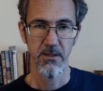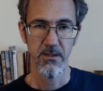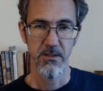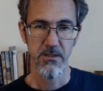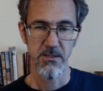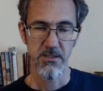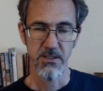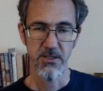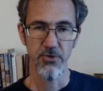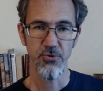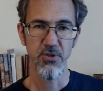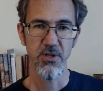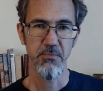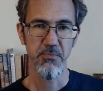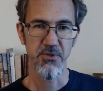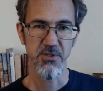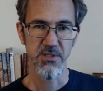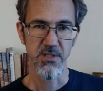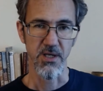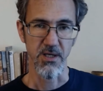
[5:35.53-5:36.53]
Skill number
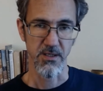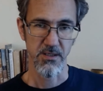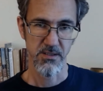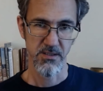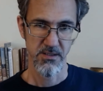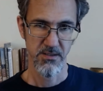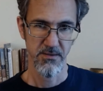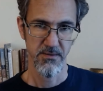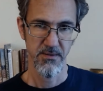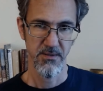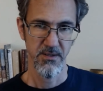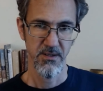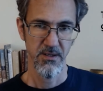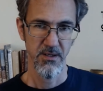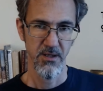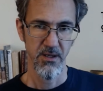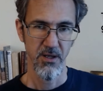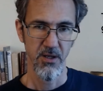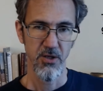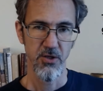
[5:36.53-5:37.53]
6.
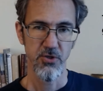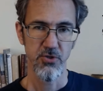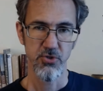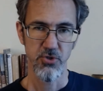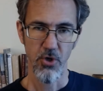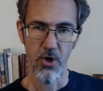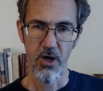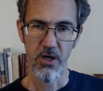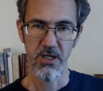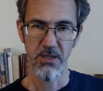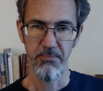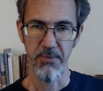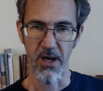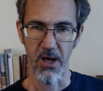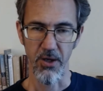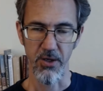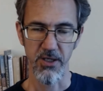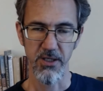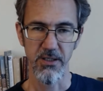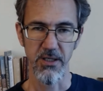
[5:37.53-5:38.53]
Talk
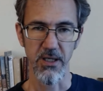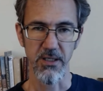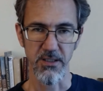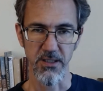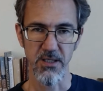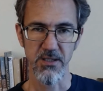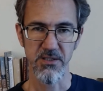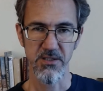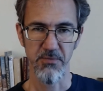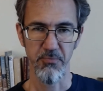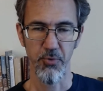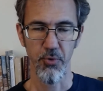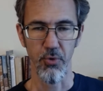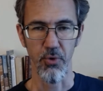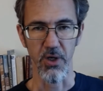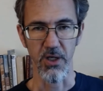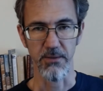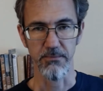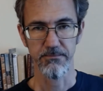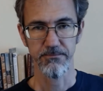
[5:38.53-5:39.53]
about it and get
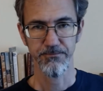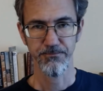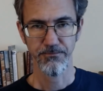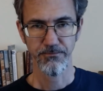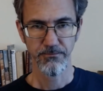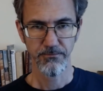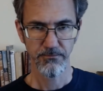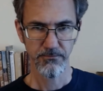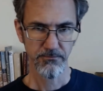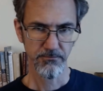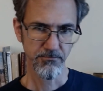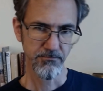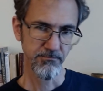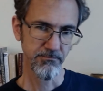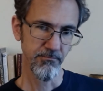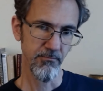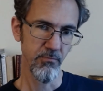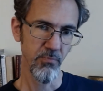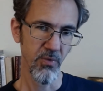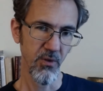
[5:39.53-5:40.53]
support.
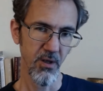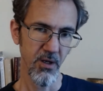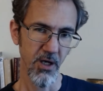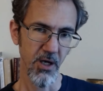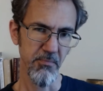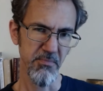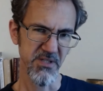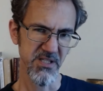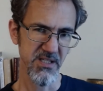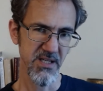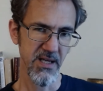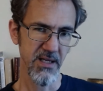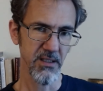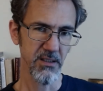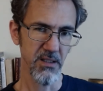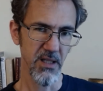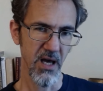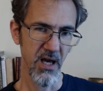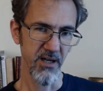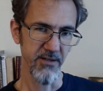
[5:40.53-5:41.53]
A mistake a
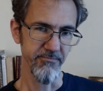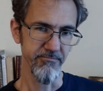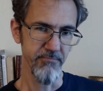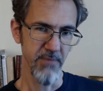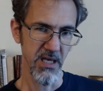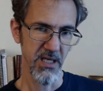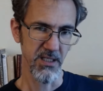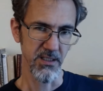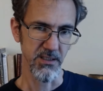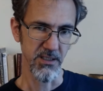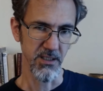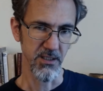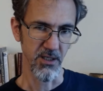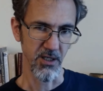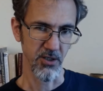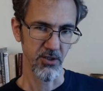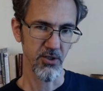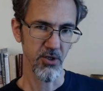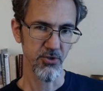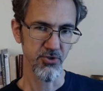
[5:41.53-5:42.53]
lot of men in our
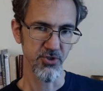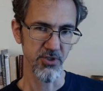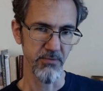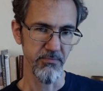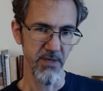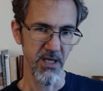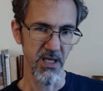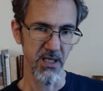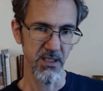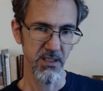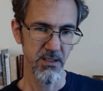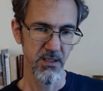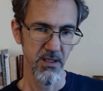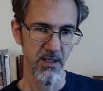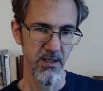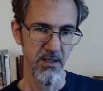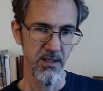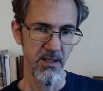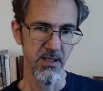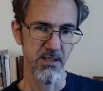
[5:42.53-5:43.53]
culture make
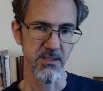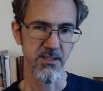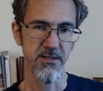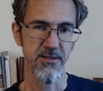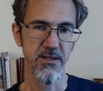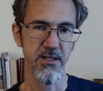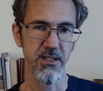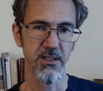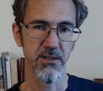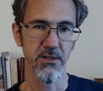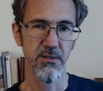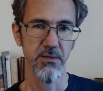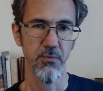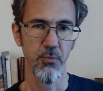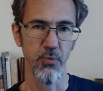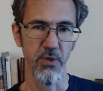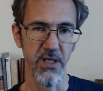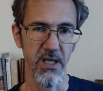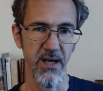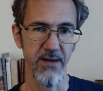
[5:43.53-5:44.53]
is to think
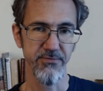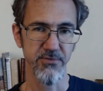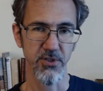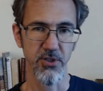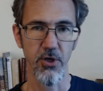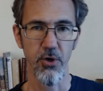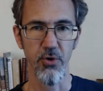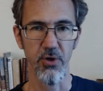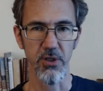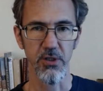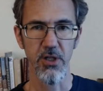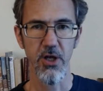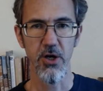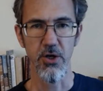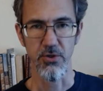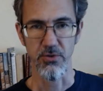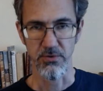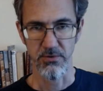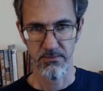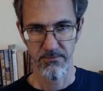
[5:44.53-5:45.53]
we have to go it
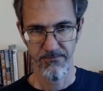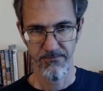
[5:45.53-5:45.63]
alone.